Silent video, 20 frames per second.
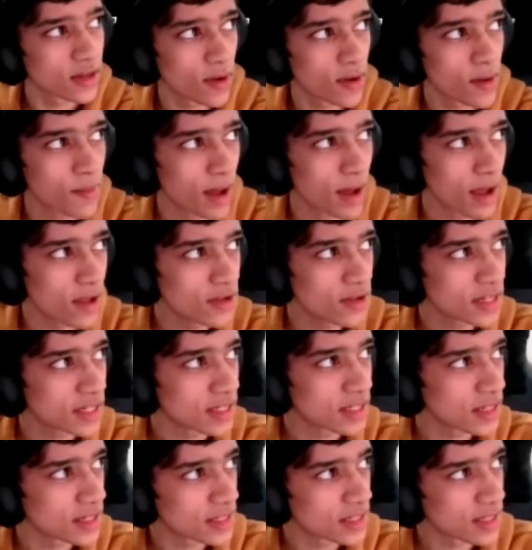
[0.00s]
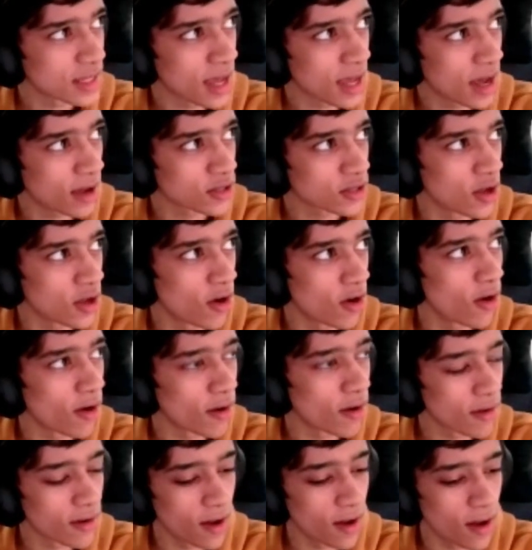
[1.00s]
I use this character a
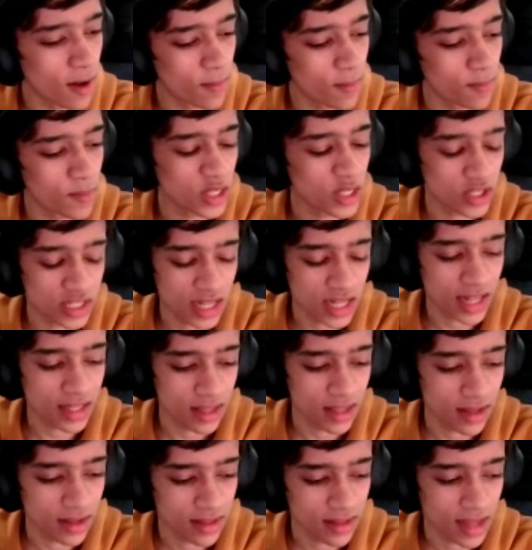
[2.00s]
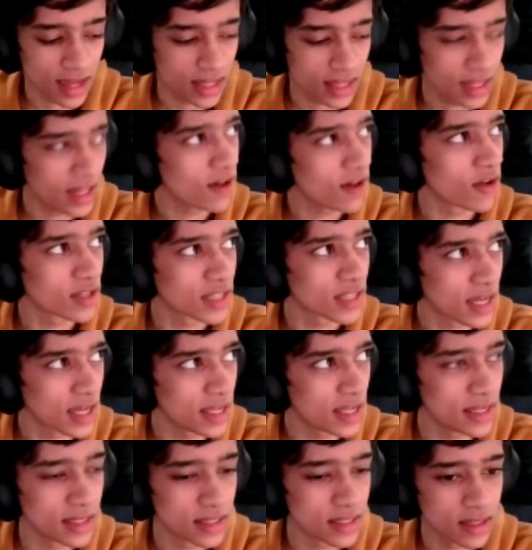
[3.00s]
lot, just because I like the idea that it looks like
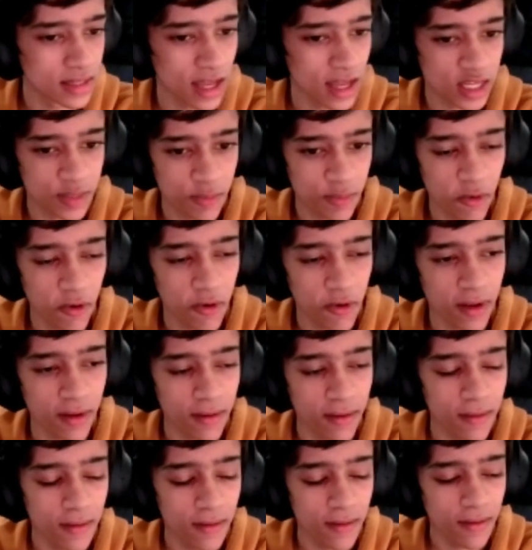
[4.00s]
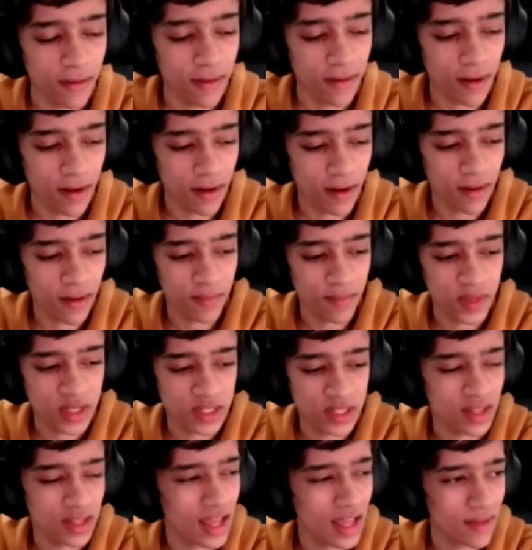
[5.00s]
he's exploring.
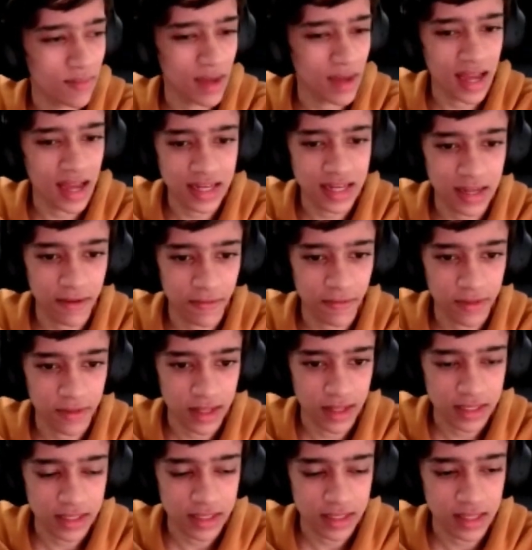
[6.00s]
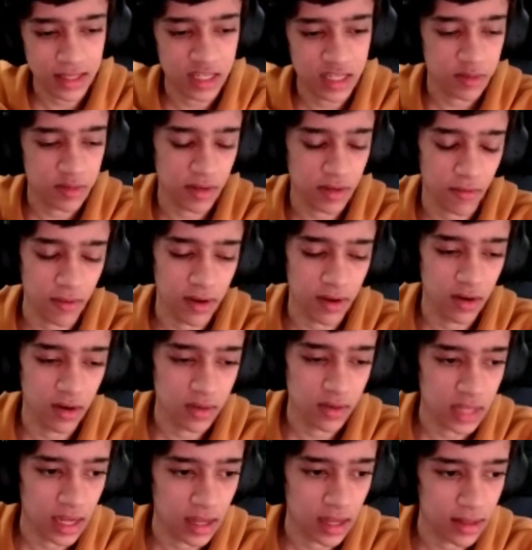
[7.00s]
So my idea for this specific render
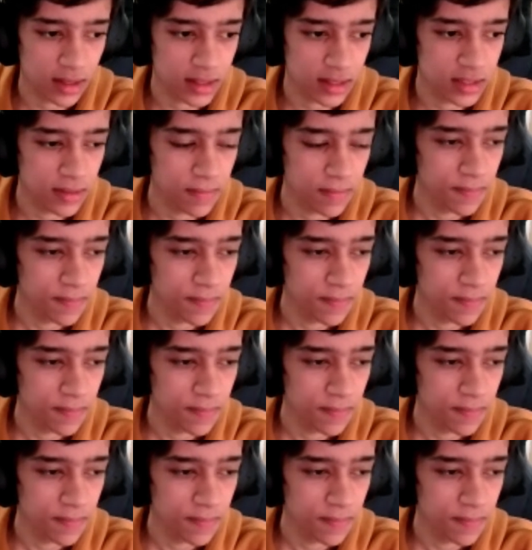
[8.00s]
was like this,